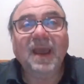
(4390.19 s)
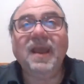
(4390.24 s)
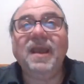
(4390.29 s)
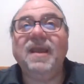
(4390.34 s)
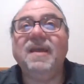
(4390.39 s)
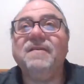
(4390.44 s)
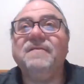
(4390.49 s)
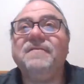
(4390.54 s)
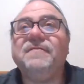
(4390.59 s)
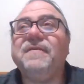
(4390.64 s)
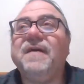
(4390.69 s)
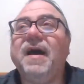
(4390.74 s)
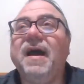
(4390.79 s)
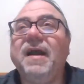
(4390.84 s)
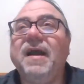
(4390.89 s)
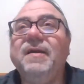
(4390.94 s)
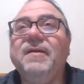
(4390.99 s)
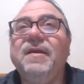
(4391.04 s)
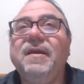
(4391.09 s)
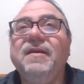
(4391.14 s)
If
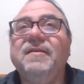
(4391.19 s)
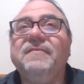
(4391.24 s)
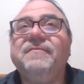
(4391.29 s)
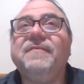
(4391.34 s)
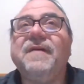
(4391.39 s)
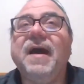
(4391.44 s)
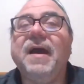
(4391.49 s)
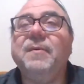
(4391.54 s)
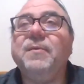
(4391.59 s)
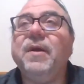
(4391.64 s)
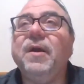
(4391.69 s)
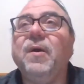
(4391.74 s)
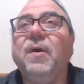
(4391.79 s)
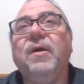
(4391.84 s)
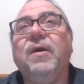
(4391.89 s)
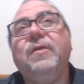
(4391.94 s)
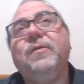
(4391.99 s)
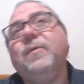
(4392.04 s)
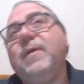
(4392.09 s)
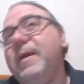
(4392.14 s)
I went
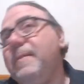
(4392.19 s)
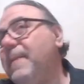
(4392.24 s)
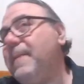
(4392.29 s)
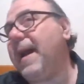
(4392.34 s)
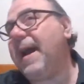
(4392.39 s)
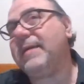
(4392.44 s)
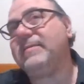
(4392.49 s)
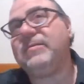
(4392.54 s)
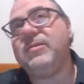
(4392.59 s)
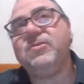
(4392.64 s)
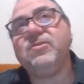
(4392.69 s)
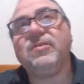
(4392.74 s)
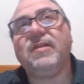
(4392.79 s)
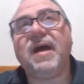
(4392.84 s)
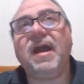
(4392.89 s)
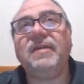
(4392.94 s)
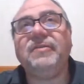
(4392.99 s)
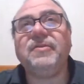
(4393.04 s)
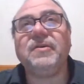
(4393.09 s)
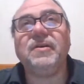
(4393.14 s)
all the way back to
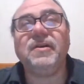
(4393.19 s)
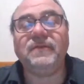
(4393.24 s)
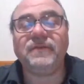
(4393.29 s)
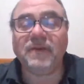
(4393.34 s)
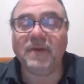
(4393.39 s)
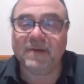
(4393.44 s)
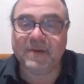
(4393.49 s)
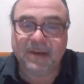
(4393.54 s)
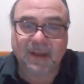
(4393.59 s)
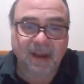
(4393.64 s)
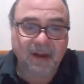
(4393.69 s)
July 31st,